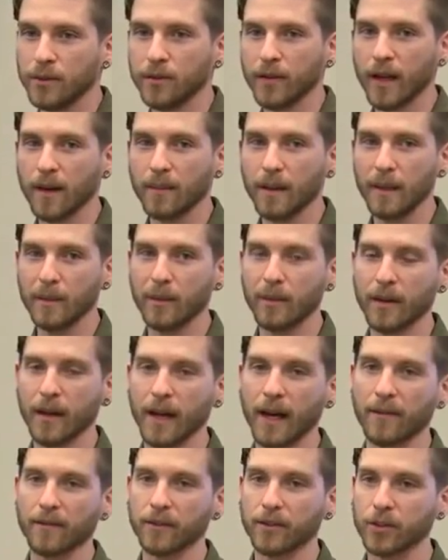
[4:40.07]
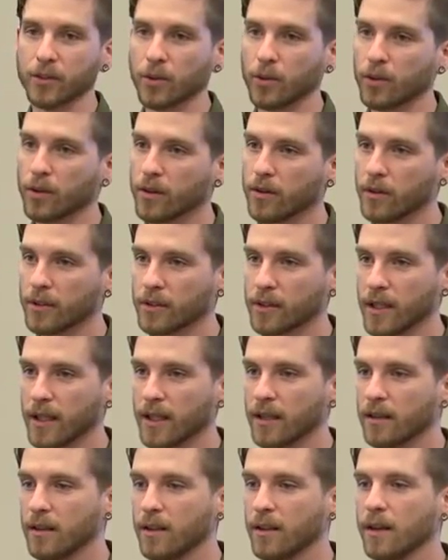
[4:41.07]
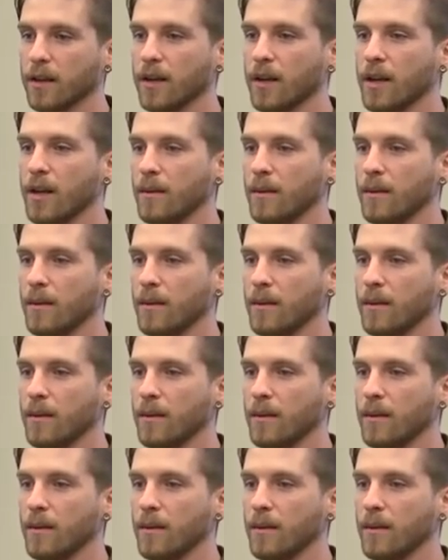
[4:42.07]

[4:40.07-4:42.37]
You've got people that have to sort the recycling,